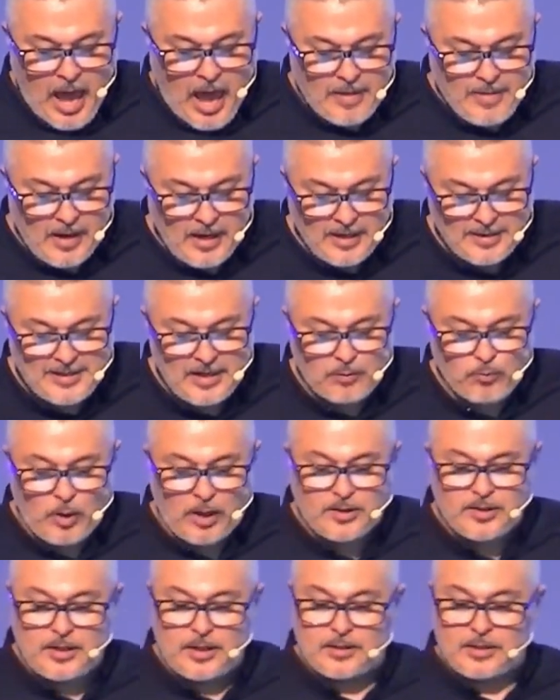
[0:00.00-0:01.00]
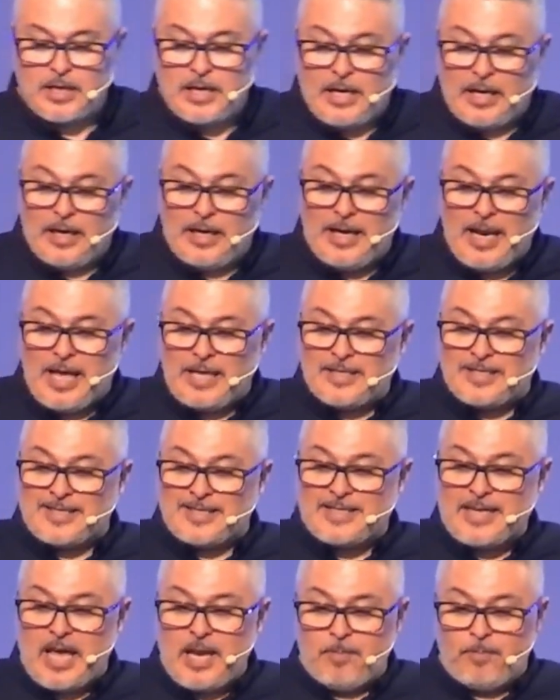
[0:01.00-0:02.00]
And then he said, watch this. Let
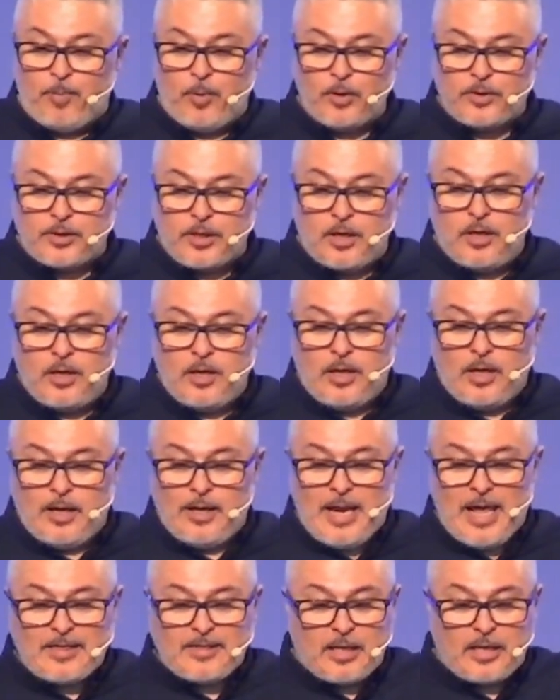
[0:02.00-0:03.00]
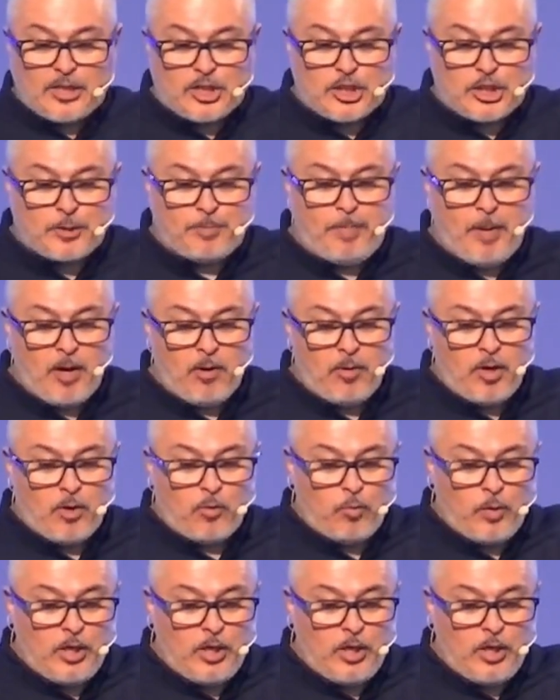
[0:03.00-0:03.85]
the Spirit